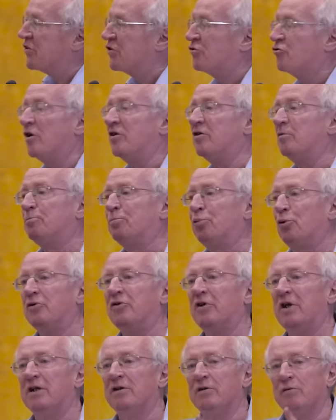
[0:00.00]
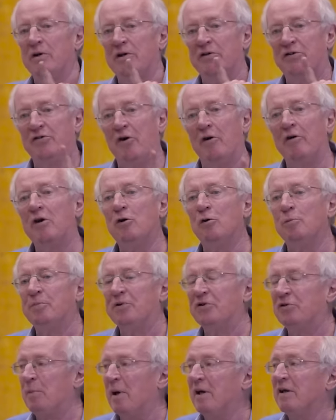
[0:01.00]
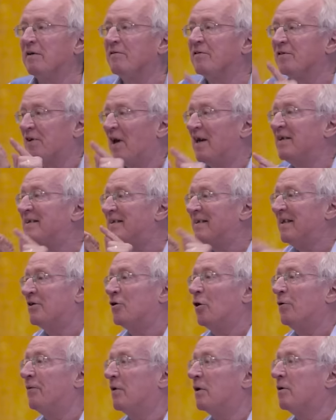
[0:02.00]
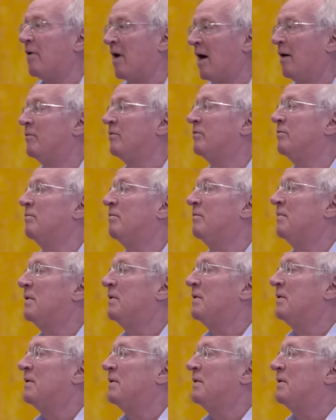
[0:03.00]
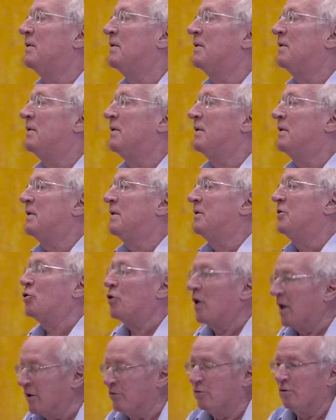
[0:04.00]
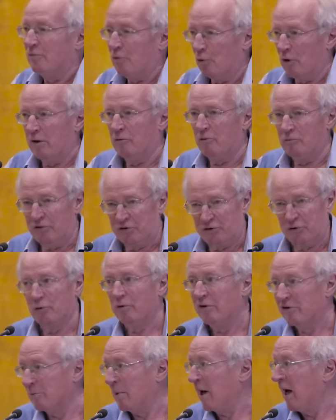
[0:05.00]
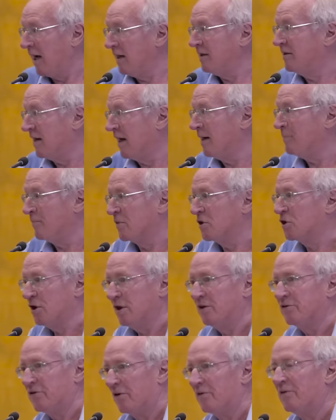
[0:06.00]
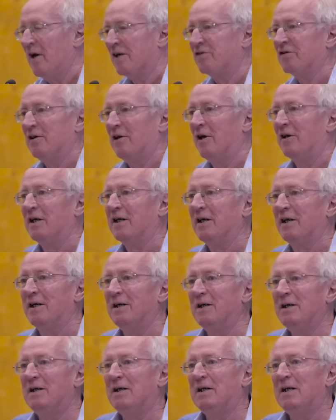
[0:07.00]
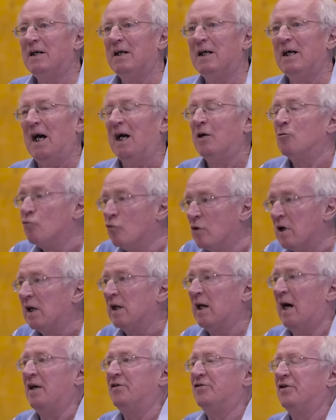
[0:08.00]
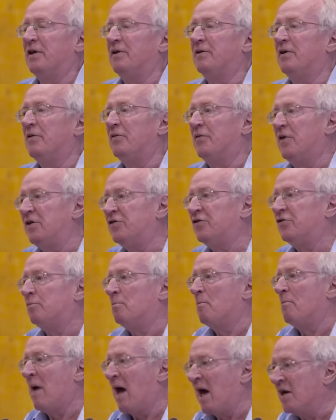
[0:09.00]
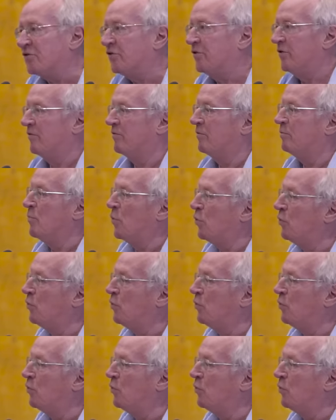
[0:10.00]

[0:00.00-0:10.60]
just trying to put into historical perspective as I see it on the ground, trying to avoid stories about ATM machines in Thessalonica, and realizing that this massive